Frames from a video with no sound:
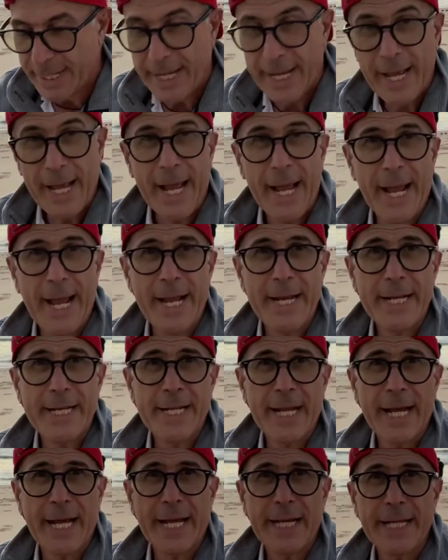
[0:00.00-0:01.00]
And
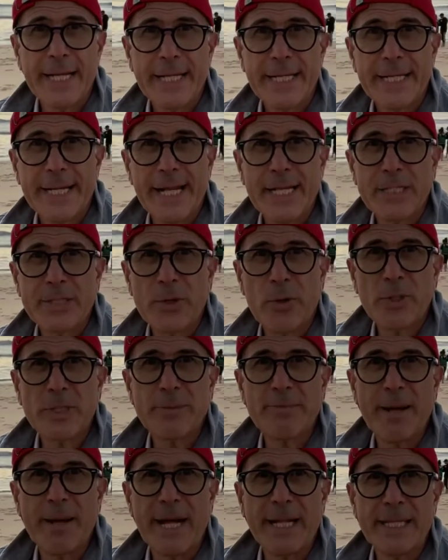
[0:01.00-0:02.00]
Ken talks
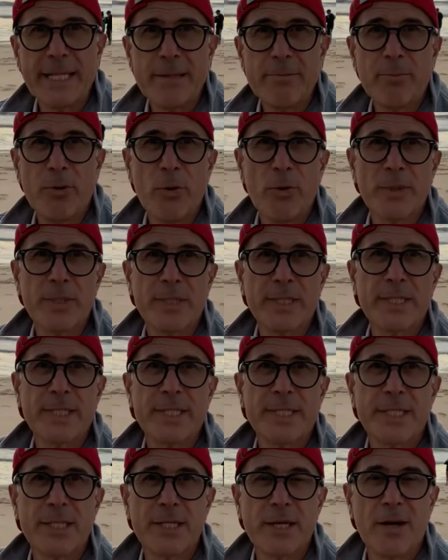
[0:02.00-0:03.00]
about the
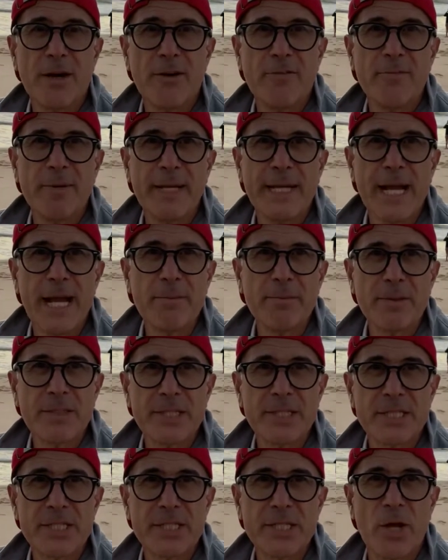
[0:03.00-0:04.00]
importance of being able to
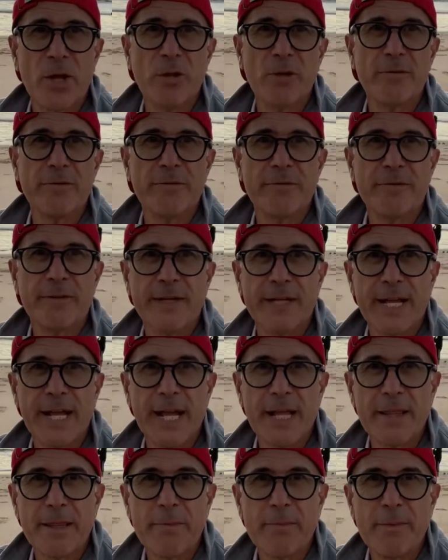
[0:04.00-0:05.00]
solve
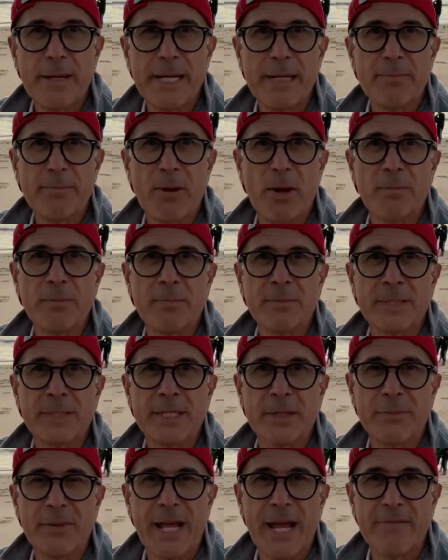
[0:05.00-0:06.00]
the many problems that
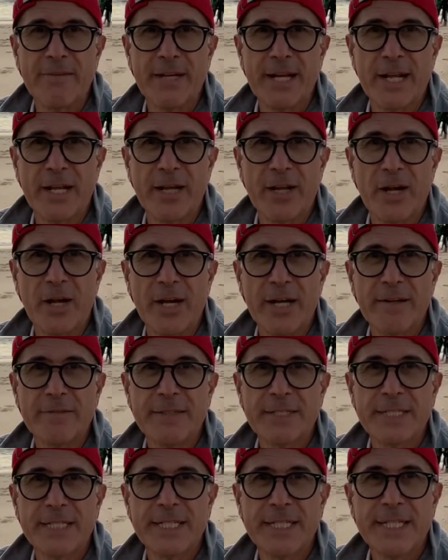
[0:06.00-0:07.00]
we have in our
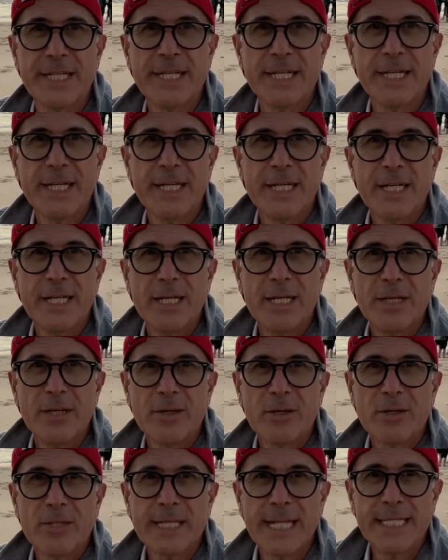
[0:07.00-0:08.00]
lives,
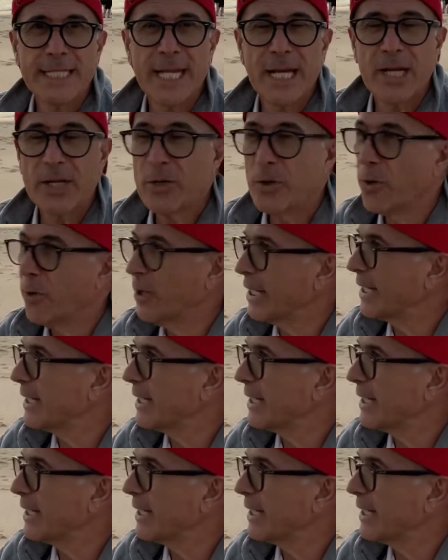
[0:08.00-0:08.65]
because that's our calling.